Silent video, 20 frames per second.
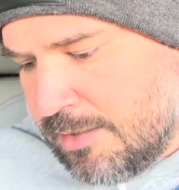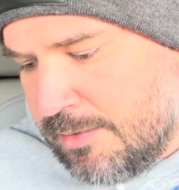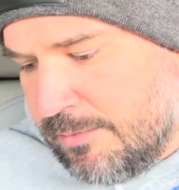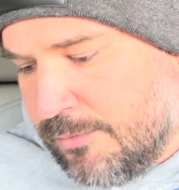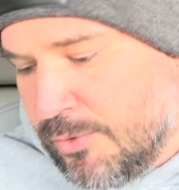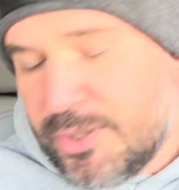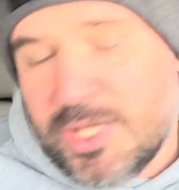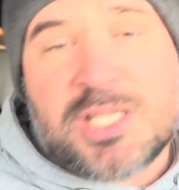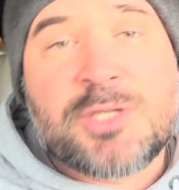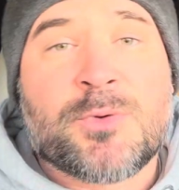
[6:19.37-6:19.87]

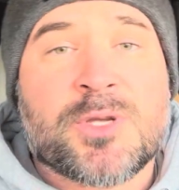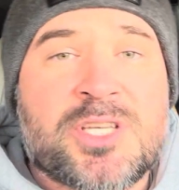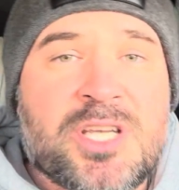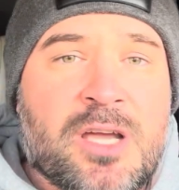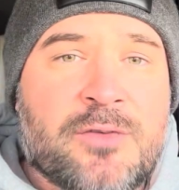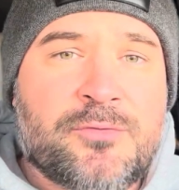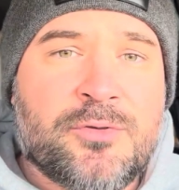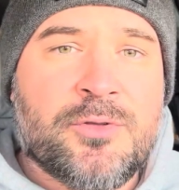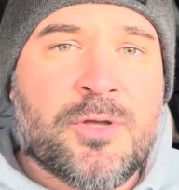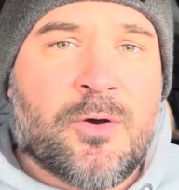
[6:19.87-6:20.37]
But that's what you
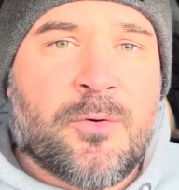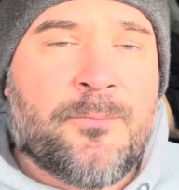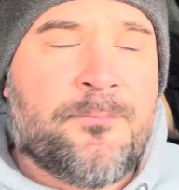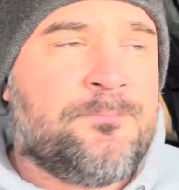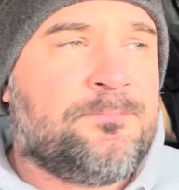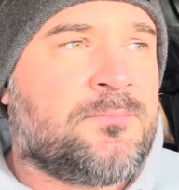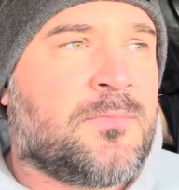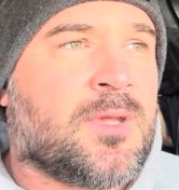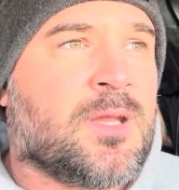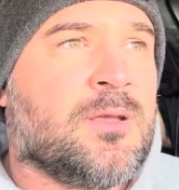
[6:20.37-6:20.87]
have to know.
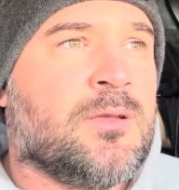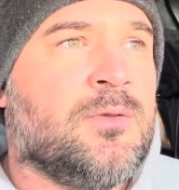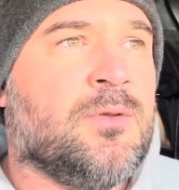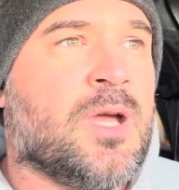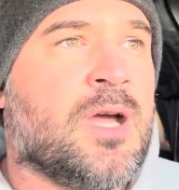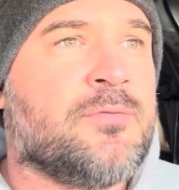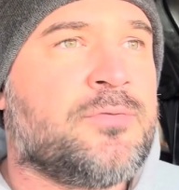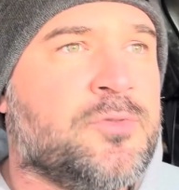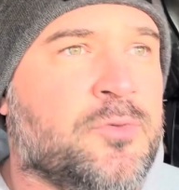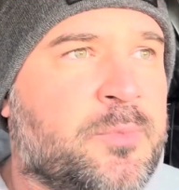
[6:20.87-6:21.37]
You
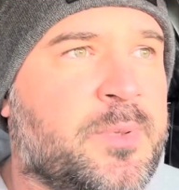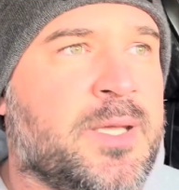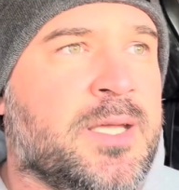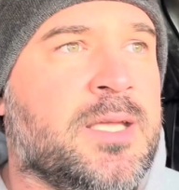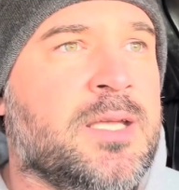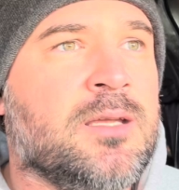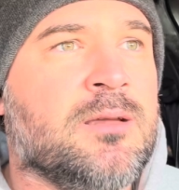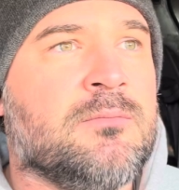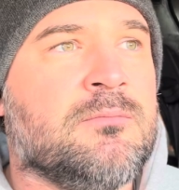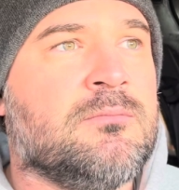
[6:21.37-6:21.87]
have to
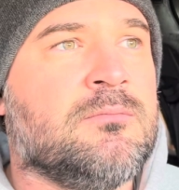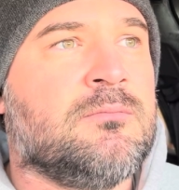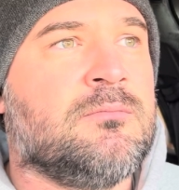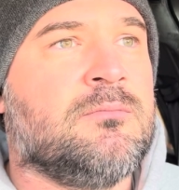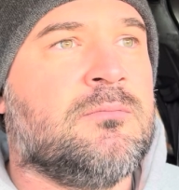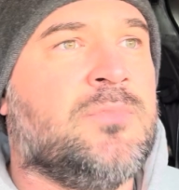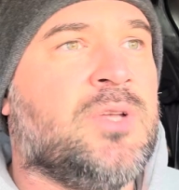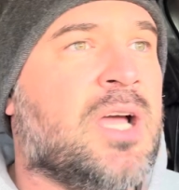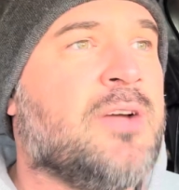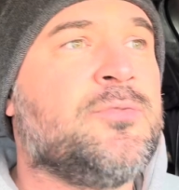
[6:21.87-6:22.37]

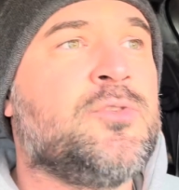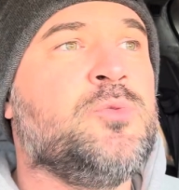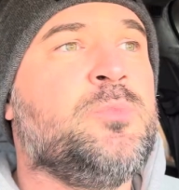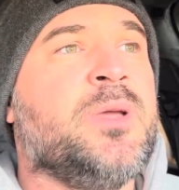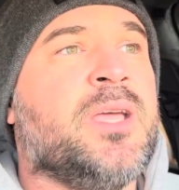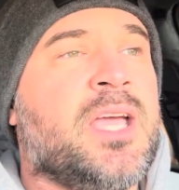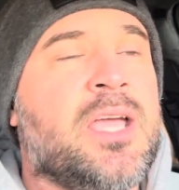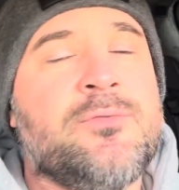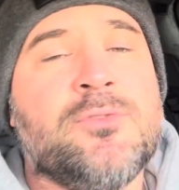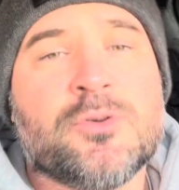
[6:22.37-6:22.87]

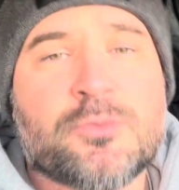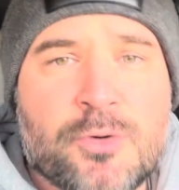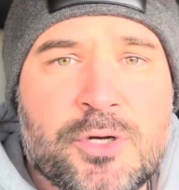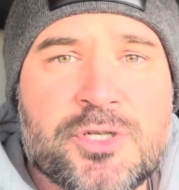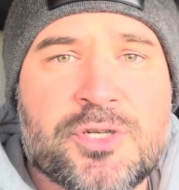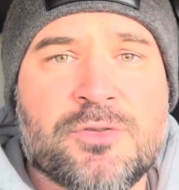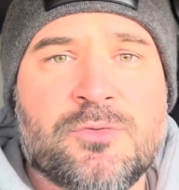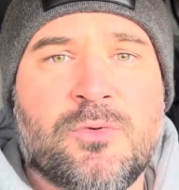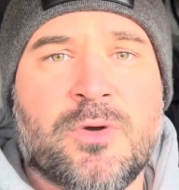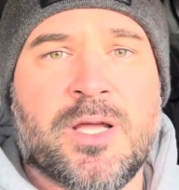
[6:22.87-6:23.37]
behave the
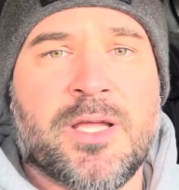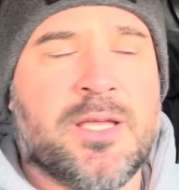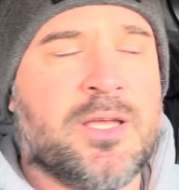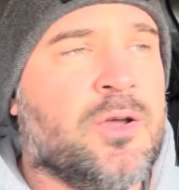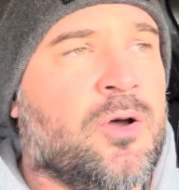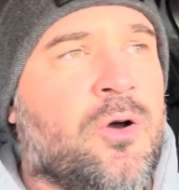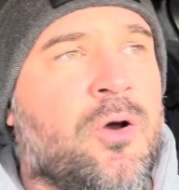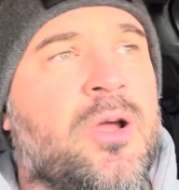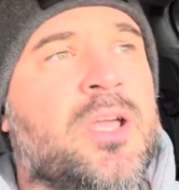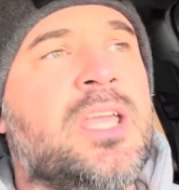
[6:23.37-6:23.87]
Russian way.
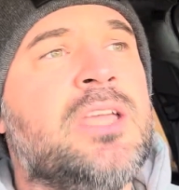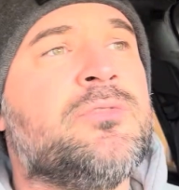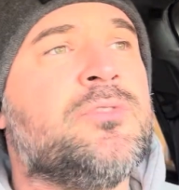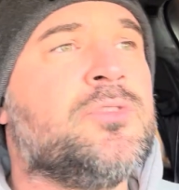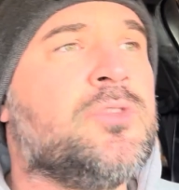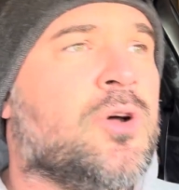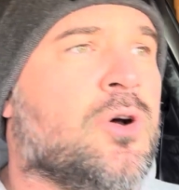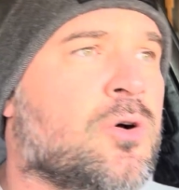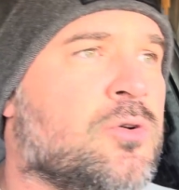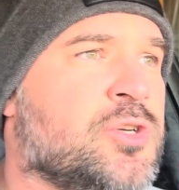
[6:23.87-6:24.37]
Or even
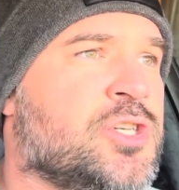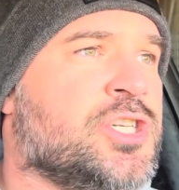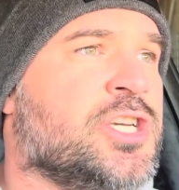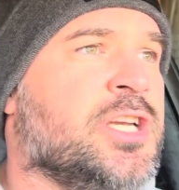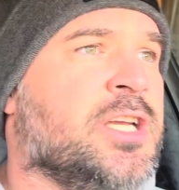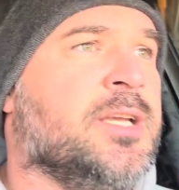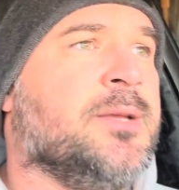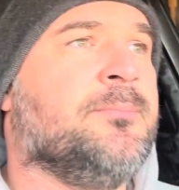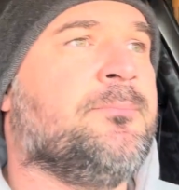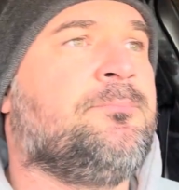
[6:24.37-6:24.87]
though
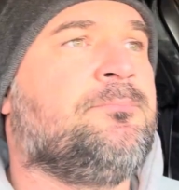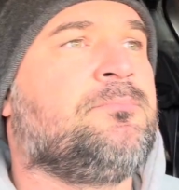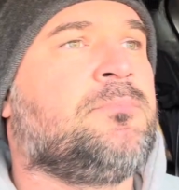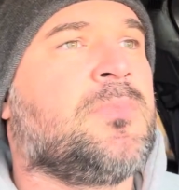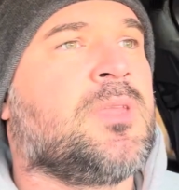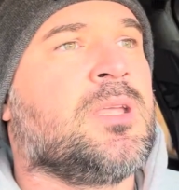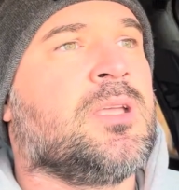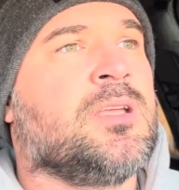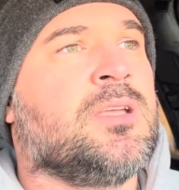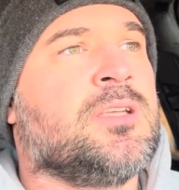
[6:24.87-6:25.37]

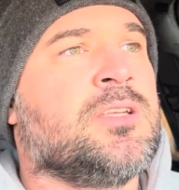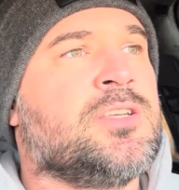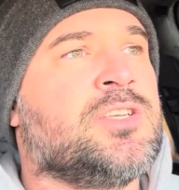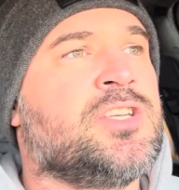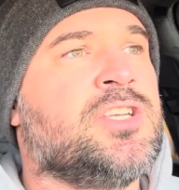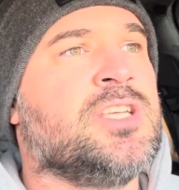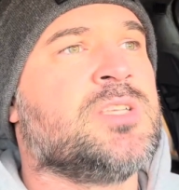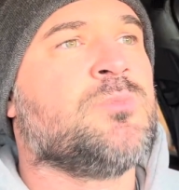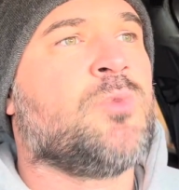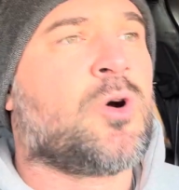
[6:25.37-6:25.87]

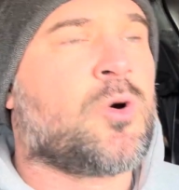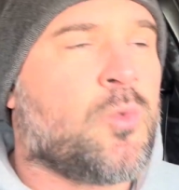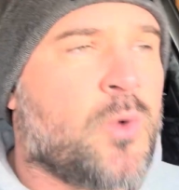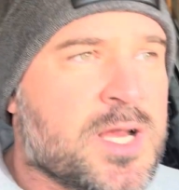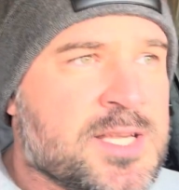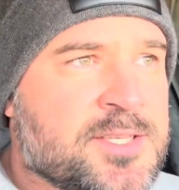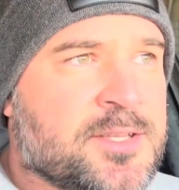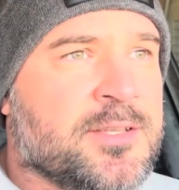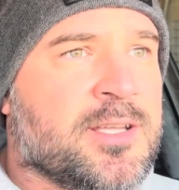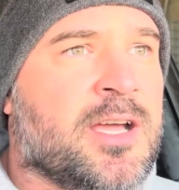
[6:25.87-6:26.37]
she's more
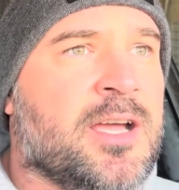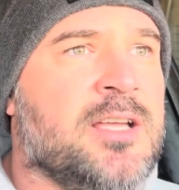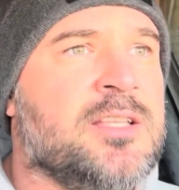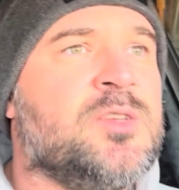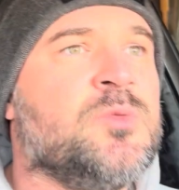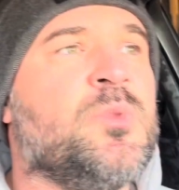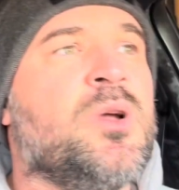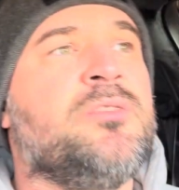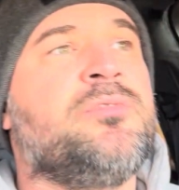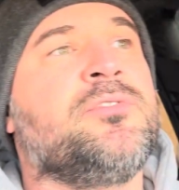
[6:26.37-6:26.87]

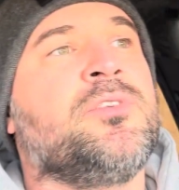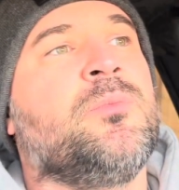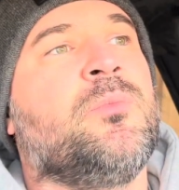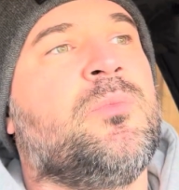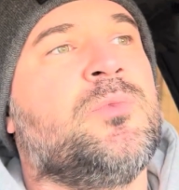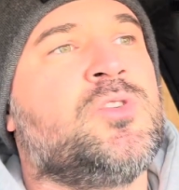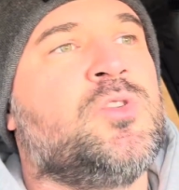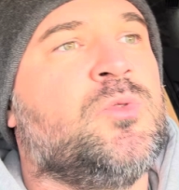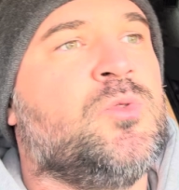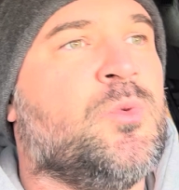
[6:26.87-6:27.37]

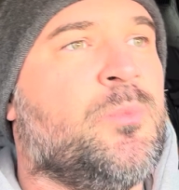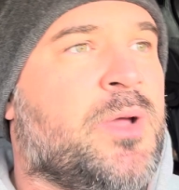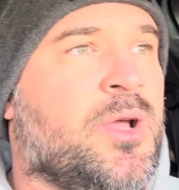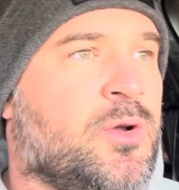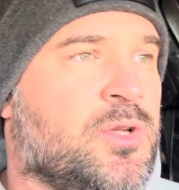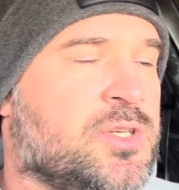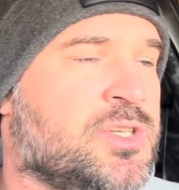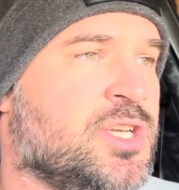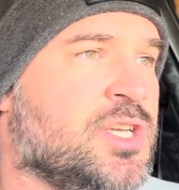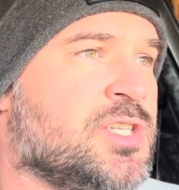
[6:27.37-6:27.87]

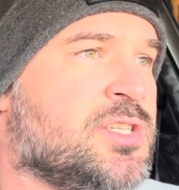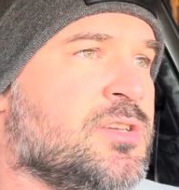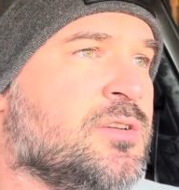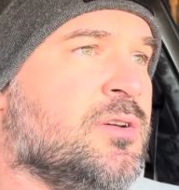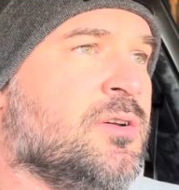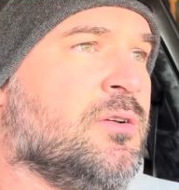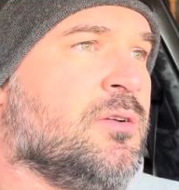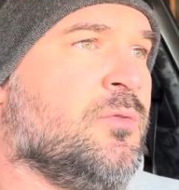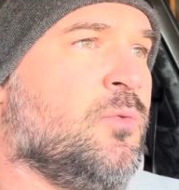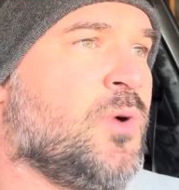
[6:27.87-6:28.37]
westernized, she's
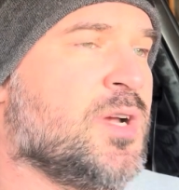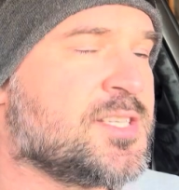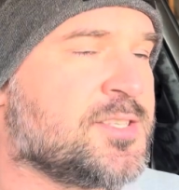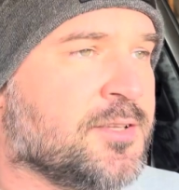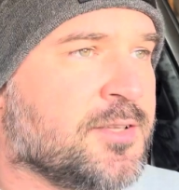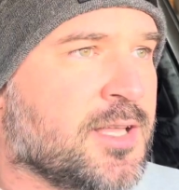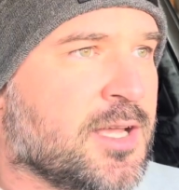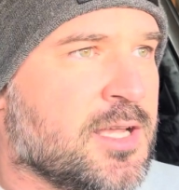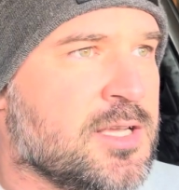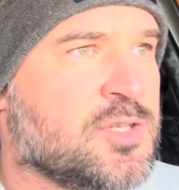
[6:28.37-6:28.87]

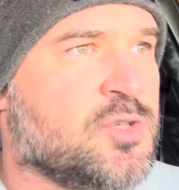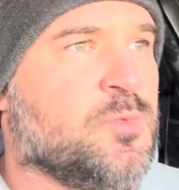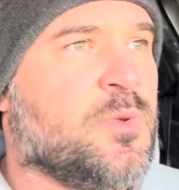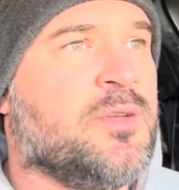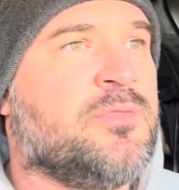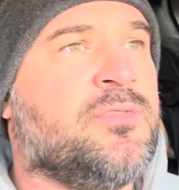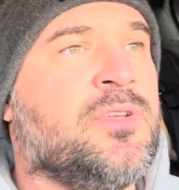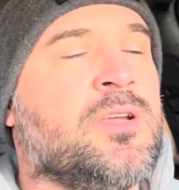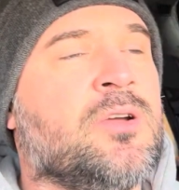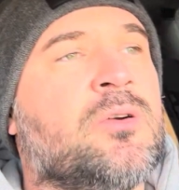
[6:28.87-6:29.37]
westernized, you may
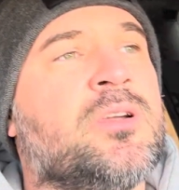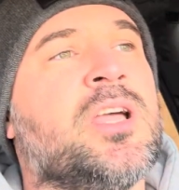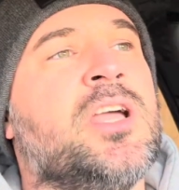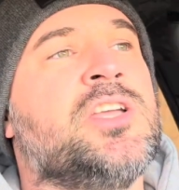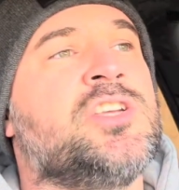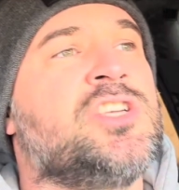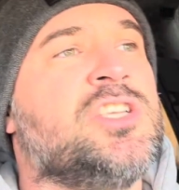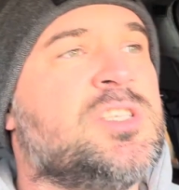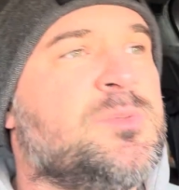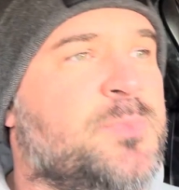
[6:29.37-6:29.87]
think, okay,
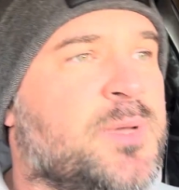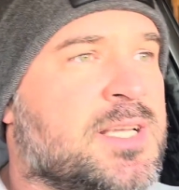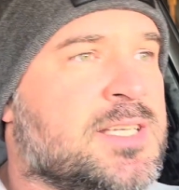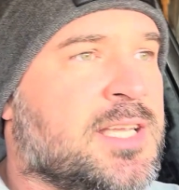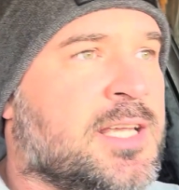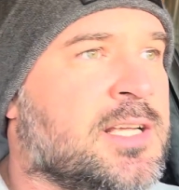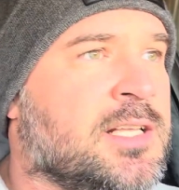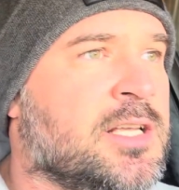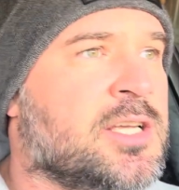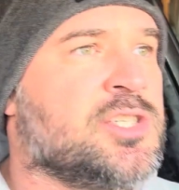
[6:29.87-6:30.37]
she speaks
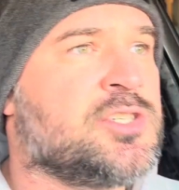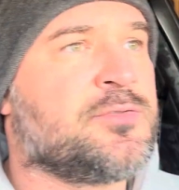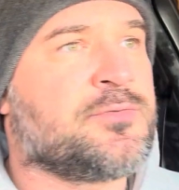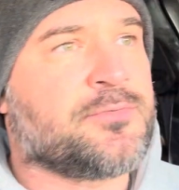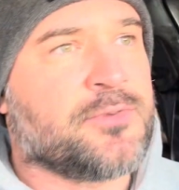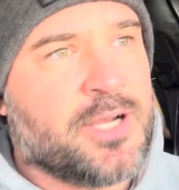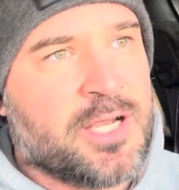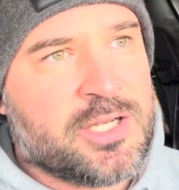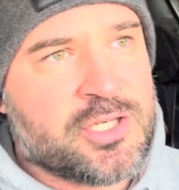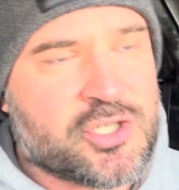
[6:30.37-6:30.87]
English,
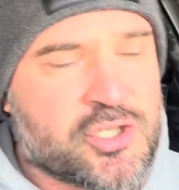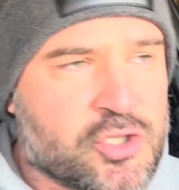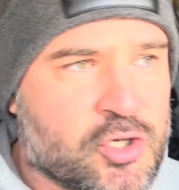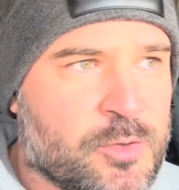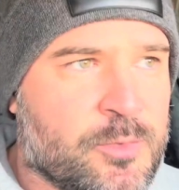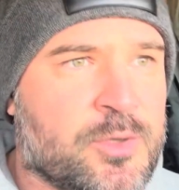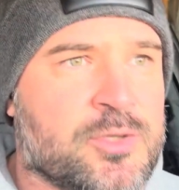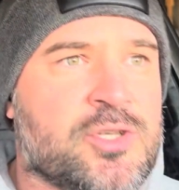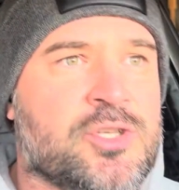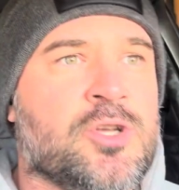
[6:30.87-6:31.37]
French,
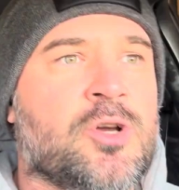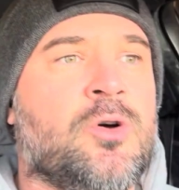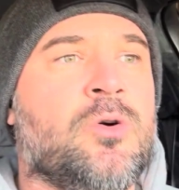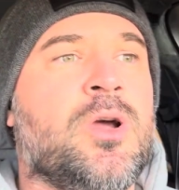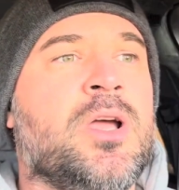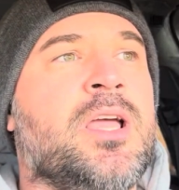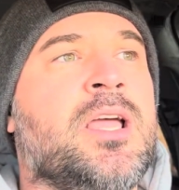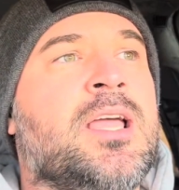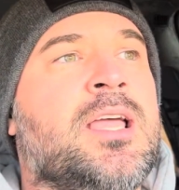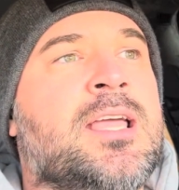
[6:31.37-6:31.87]
German, so
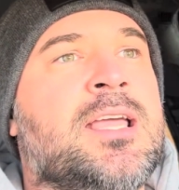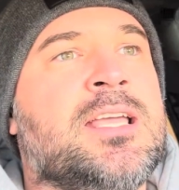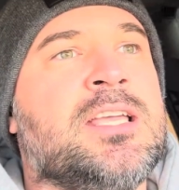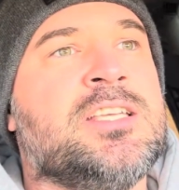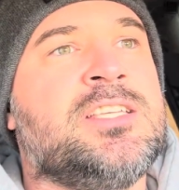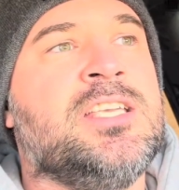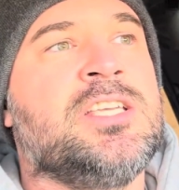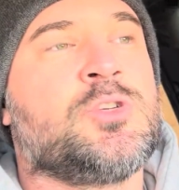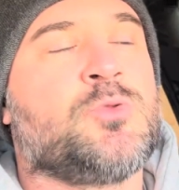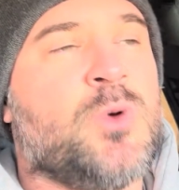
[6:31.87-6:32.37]

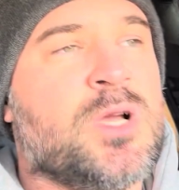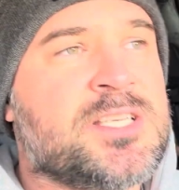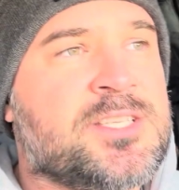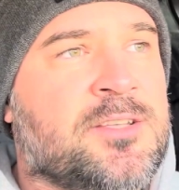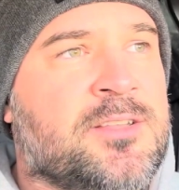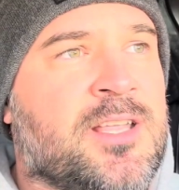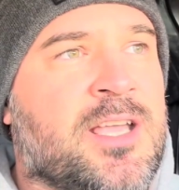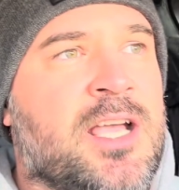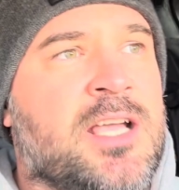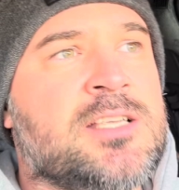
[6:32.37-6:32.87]
she's
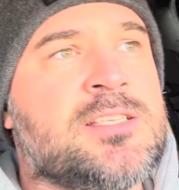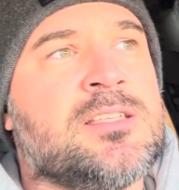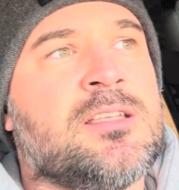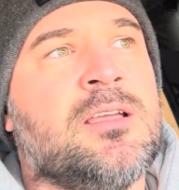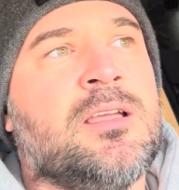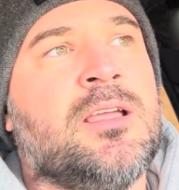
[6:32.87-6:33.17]
westernized.